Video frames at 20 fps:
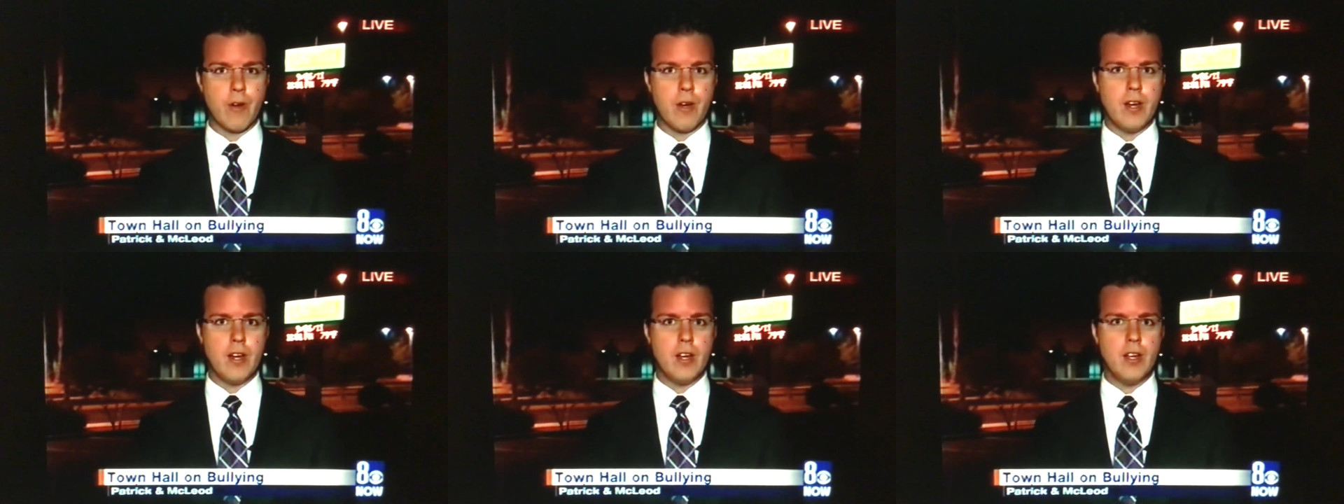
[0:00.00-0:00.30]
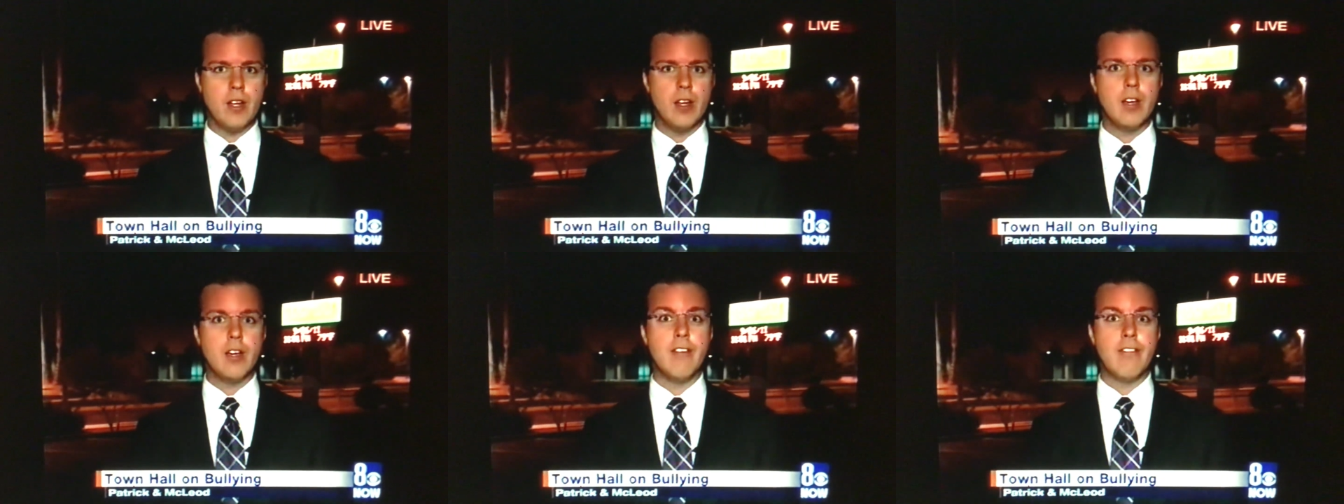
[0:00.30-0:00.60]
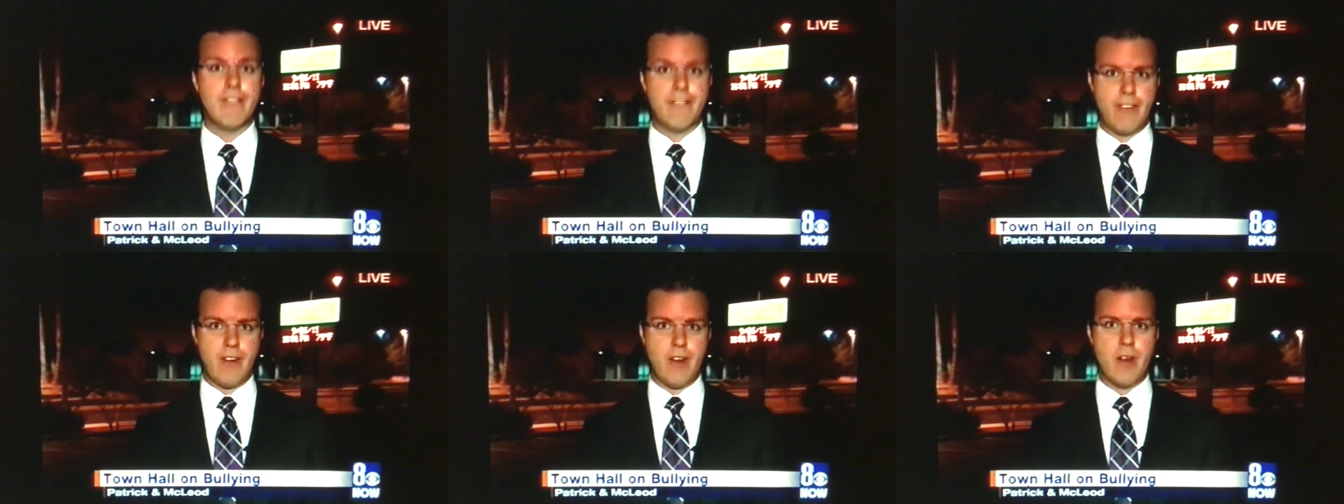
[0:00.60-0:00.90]
free
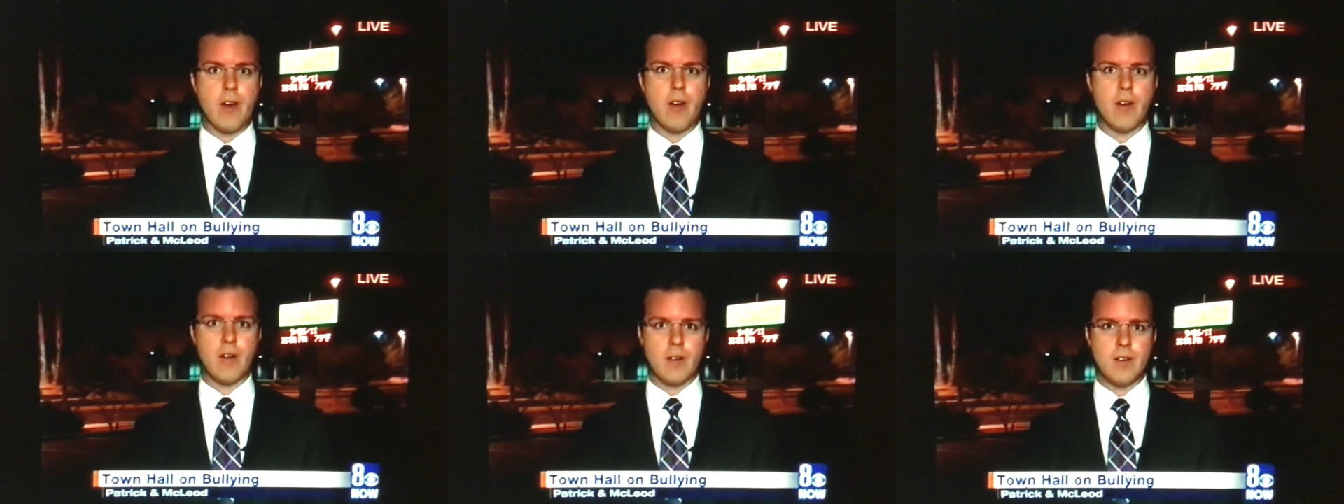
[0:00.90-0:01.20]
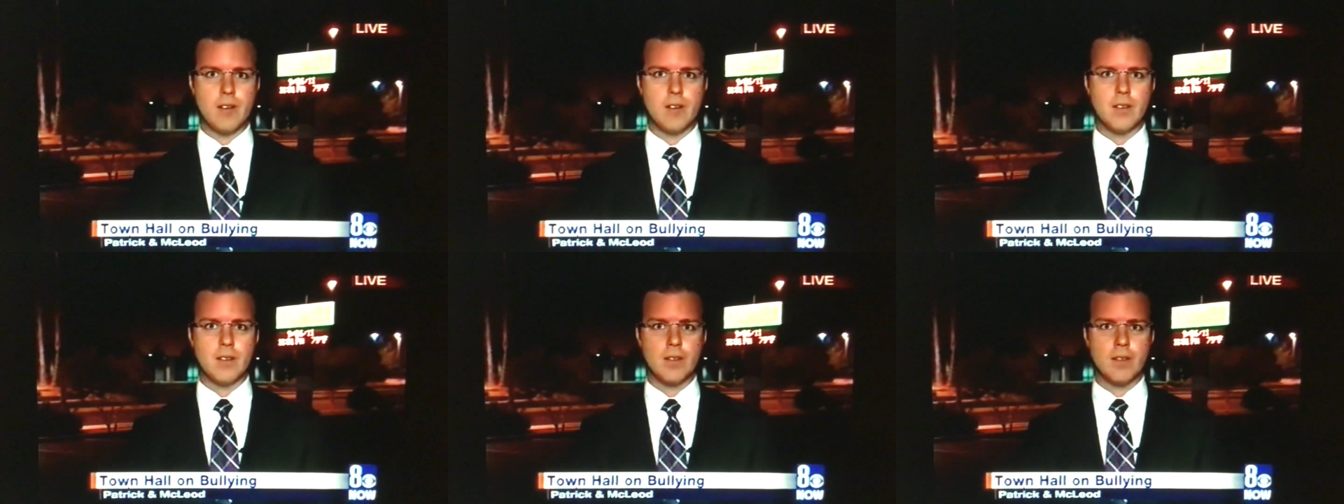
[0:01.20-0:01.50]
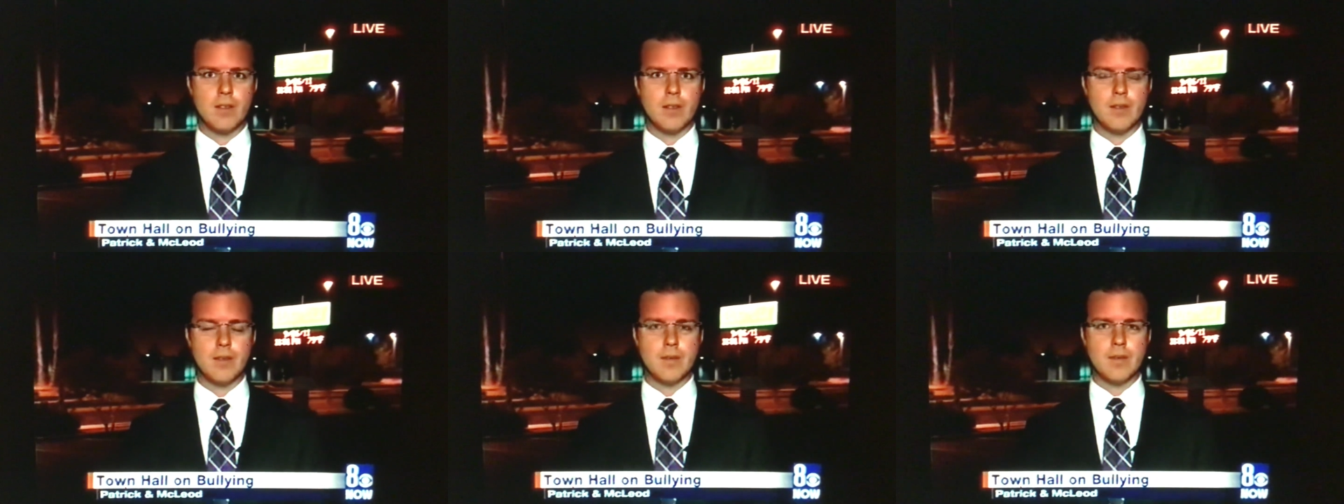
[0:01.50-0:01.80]
of fear
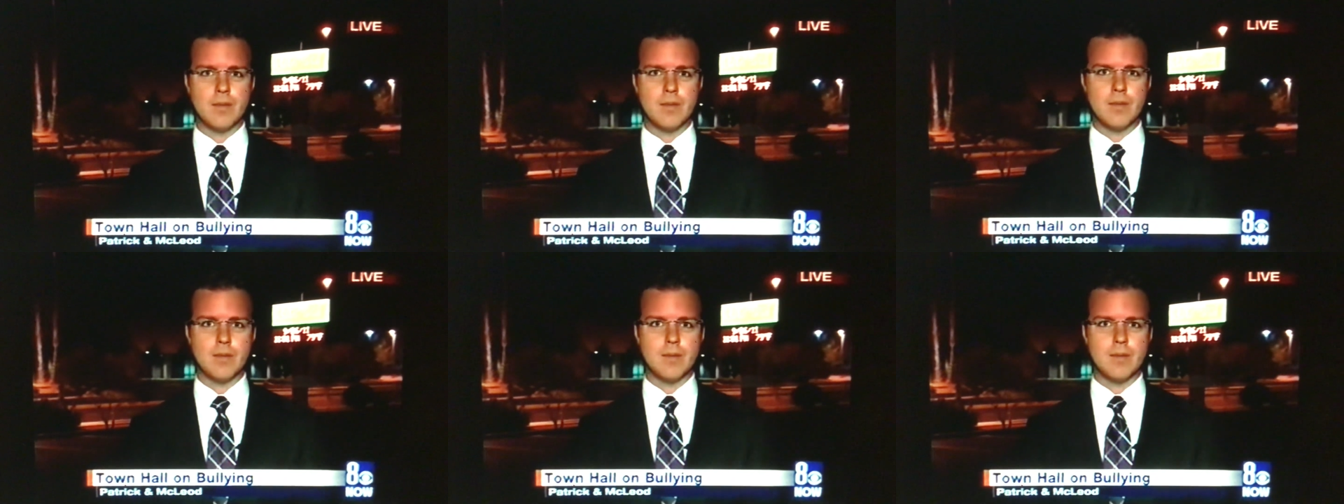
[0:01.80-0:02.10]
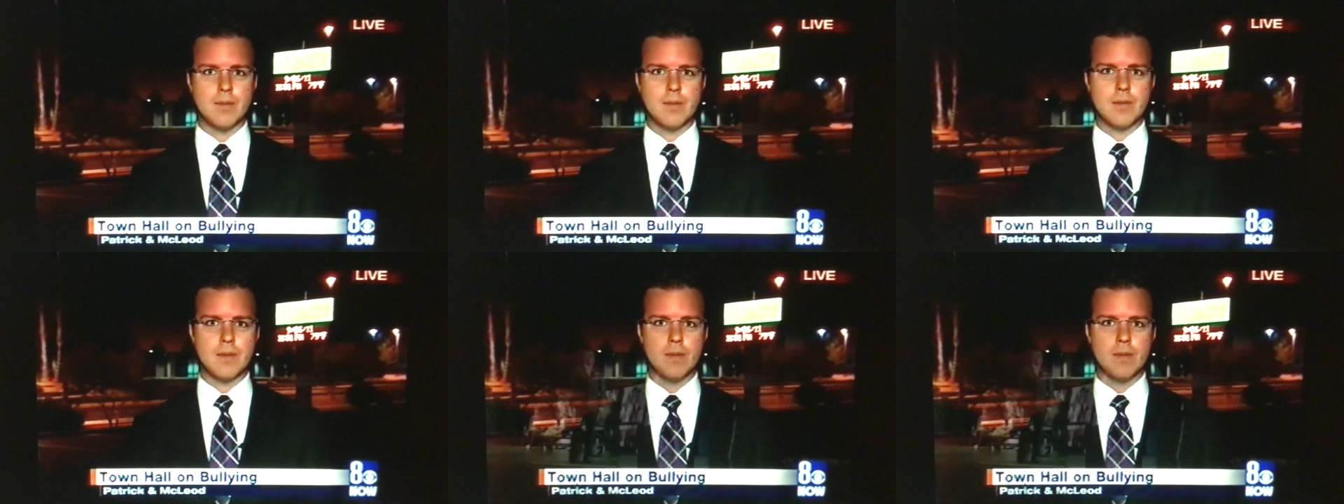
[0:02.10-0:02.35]
in